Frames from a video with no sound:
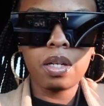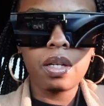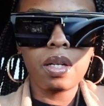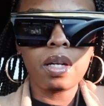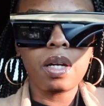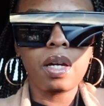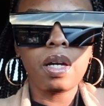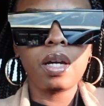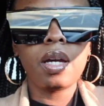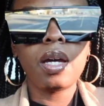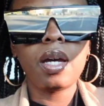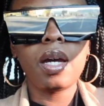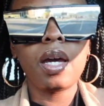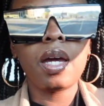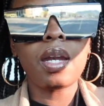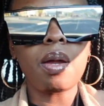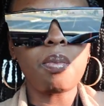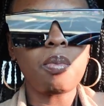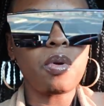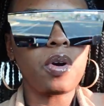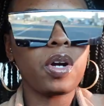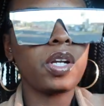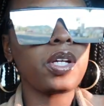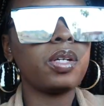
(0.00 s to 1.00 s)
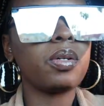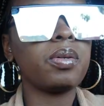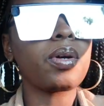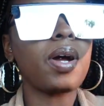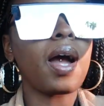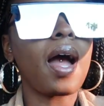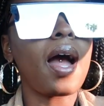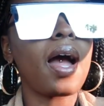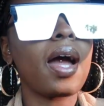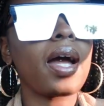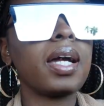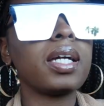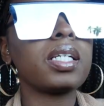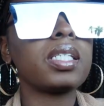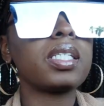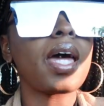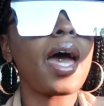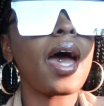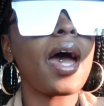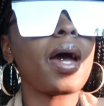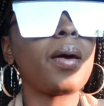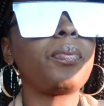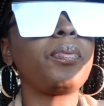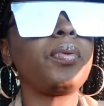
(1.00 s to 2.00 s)
Good morning, you guys.
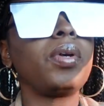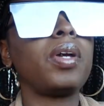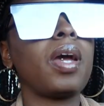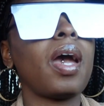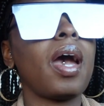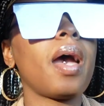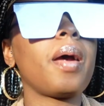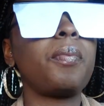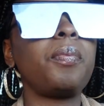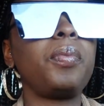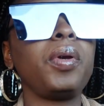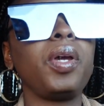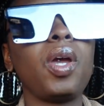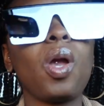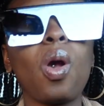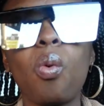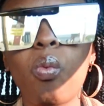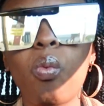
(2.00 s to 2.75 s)
Happy, happy